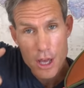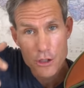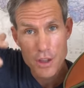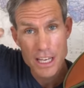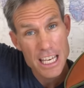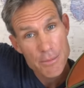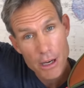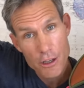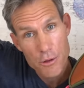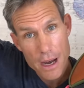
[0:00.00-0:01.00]
so that
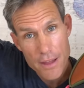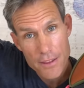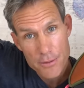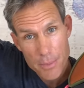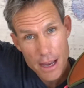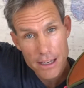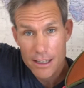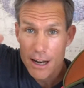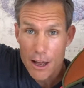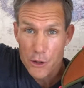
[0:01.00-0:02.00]
anybody who bought this bike
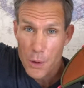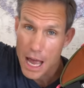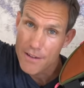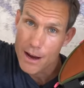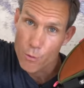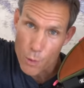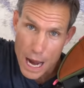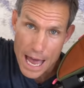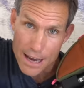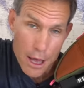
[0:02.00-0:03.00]
could also have a
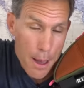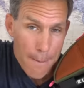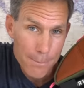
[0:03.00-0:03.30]
rad